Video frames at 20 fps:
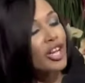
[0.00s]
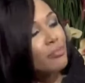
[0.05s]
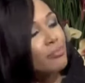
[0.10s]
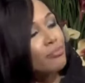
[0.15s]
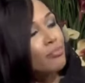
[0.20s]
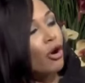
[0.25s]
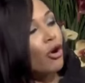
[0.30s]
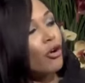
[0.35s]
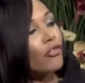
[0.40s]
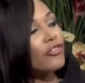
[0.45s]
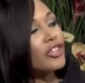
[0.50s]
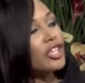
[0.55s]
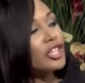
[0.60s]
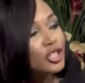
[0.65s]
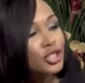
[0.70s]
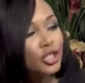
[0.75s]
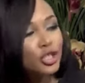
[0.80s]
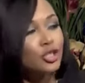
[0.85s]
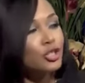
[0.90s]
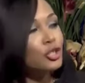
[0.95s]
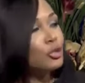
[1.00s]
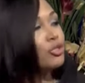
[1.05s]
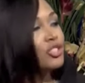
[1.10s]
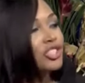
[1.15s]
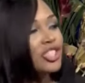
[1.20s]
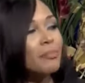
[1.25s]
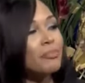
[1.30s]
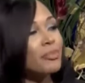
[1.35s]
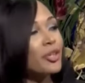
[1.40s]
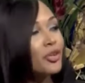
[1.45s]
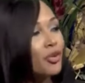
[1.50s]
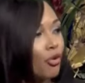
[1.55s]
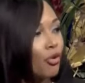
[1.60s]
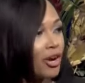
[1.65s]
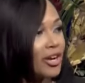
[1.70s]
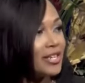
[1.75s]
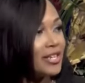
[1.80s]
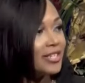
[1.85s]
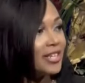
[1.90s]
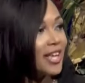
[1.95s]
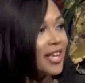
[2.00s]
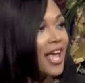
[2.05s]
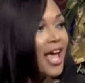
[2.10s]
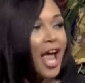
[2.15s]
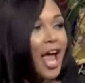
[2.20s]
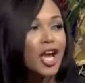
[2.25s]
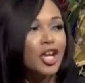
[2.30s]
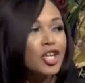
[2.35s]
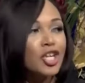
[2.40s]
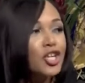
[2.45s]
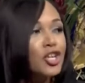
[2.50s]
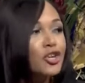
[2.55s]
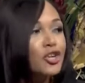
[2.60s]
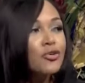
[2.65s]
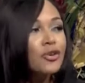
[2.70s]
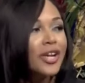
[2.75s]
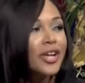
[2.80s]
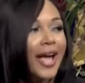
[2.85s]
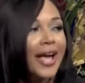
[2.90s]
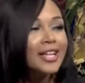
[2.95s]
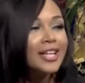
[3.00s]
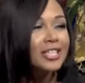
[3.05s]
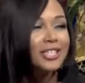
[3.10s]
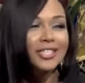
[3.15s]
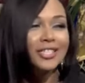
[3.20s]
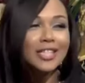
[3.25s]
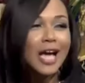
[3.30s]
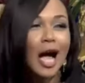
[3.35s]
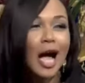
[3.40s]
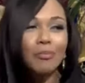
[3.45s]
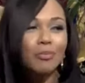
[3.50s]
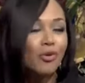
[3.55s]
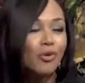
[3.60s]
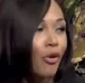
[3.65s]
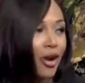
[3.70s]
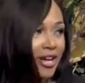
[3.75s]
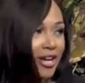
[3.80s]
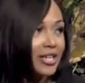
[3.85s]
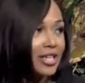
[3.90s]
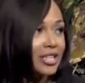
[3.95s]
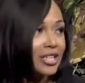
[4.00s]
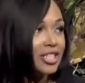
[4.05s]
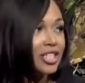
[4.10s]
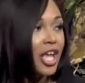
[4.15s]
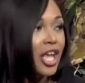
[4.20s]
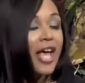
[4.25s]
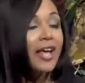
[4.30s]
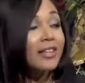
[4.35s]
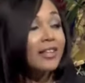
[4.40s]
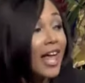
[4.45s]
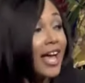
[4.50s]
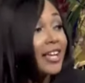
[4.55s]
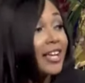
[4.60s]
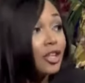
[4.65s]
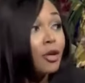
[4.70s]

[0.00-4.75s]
birthed to do something great. And you can't stop greatness like